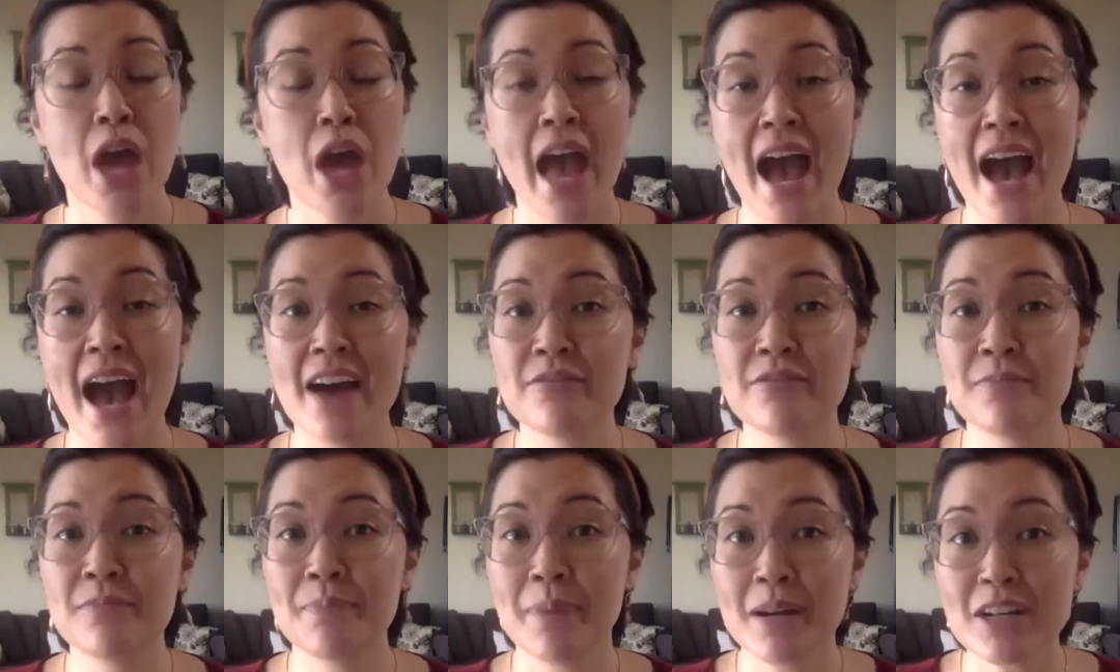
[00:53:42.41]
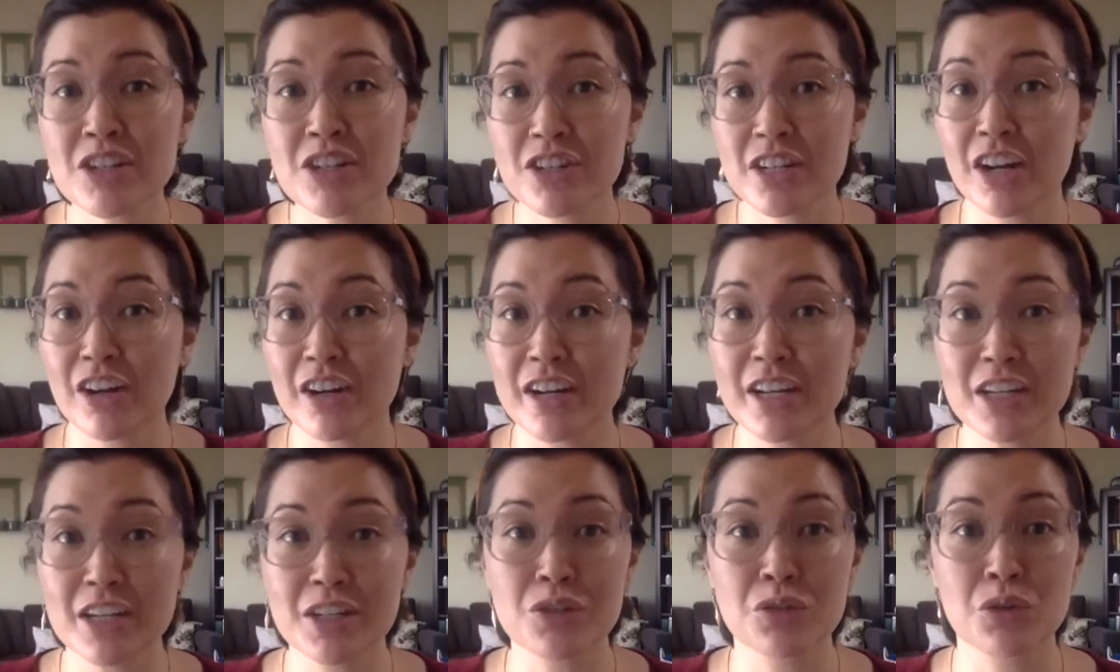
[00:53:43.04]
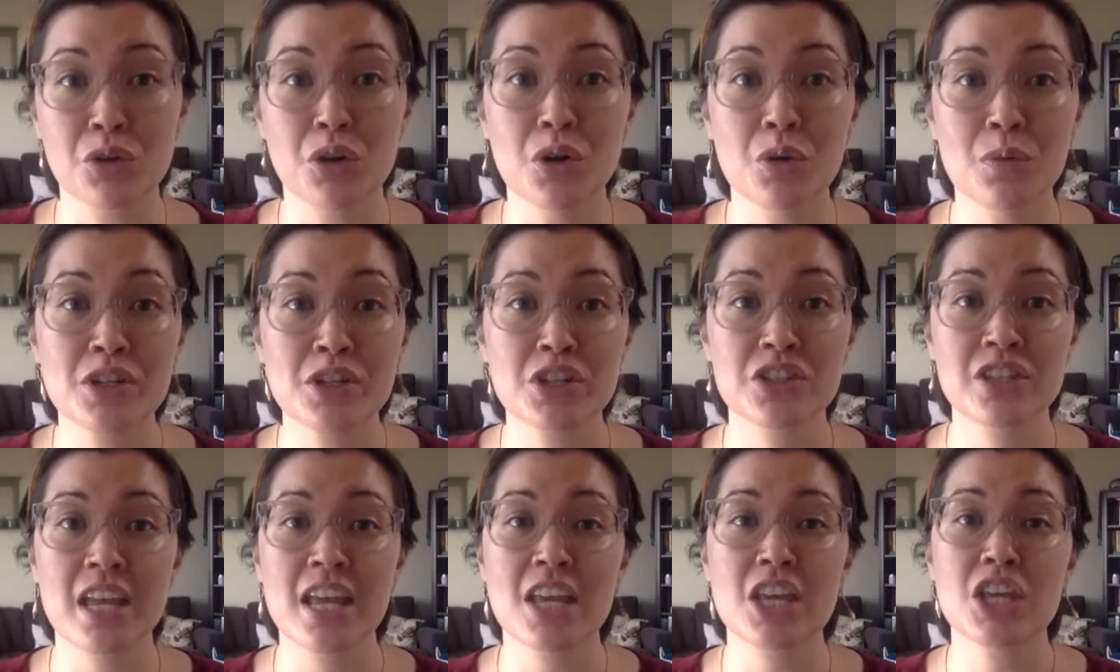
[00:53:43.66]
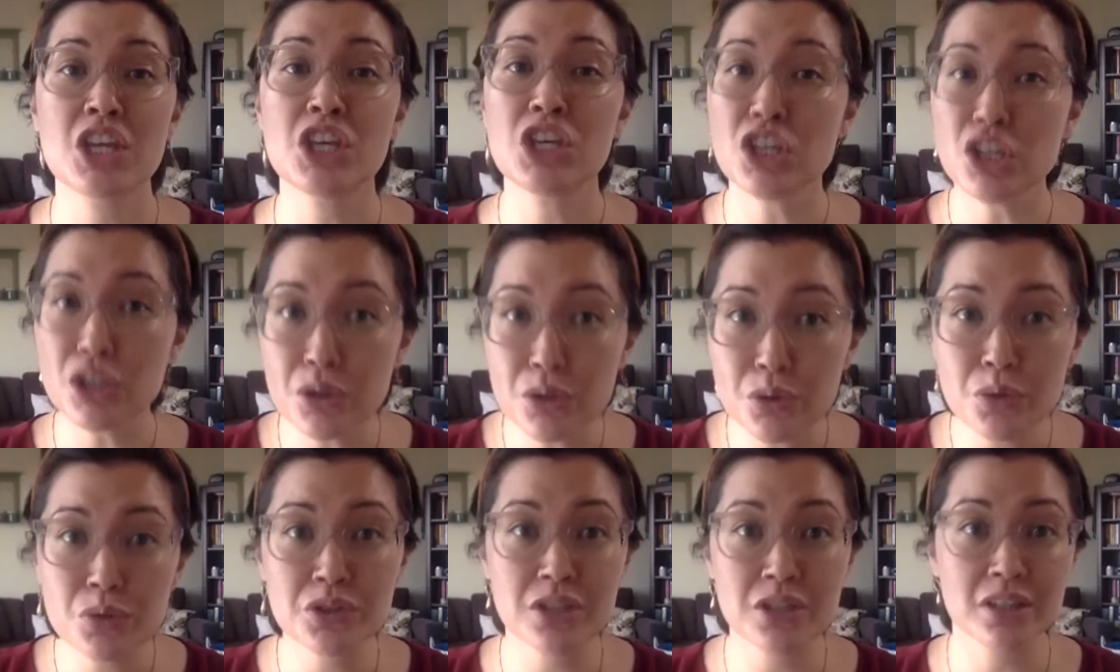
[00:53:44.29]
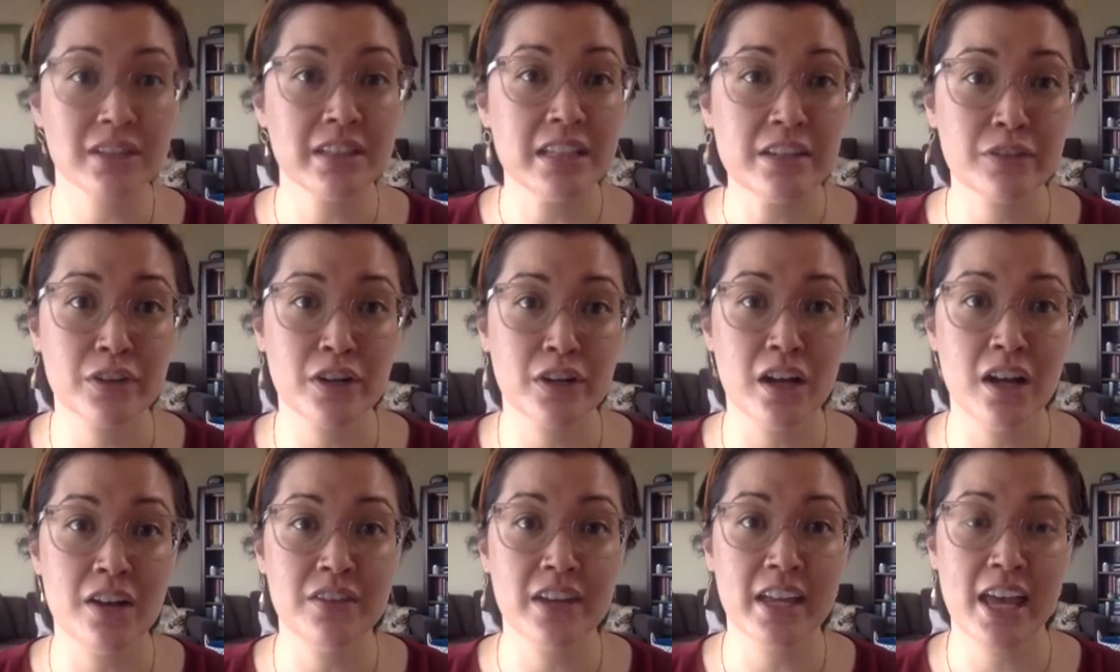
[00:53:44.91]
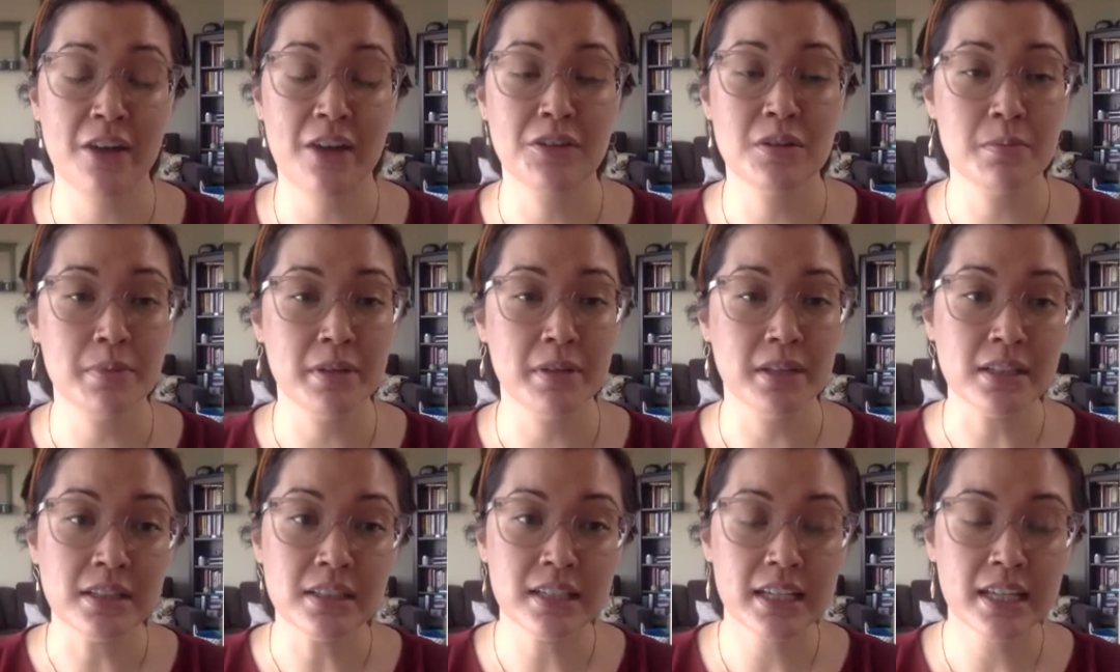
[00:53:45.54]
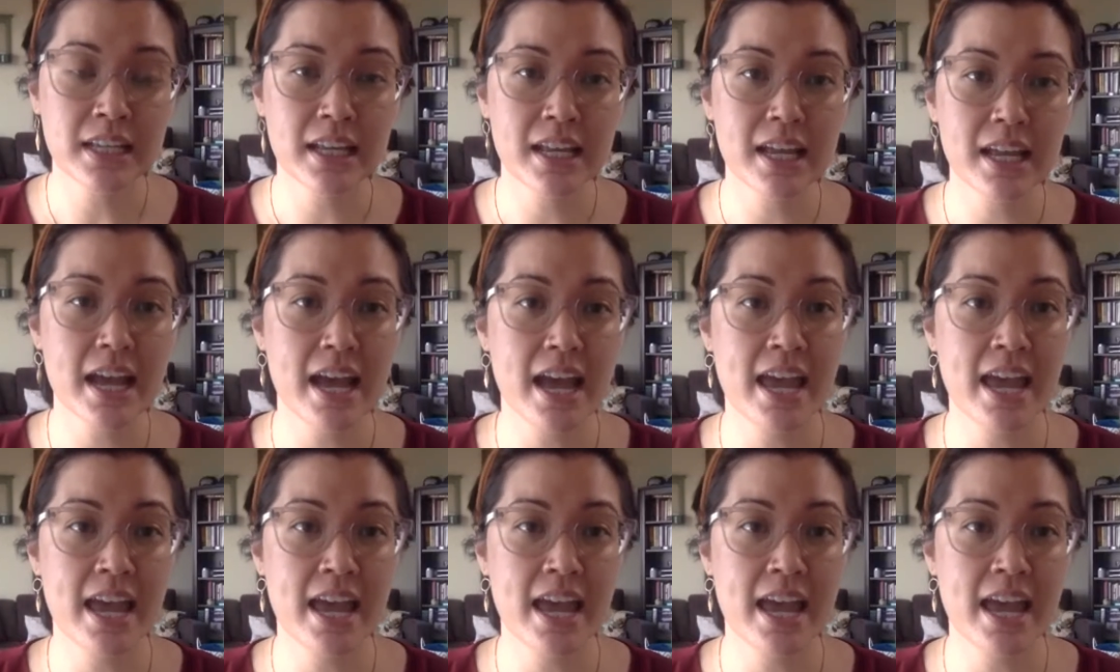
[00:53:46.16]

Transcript: have budgetary control, which is a huge lever of accountability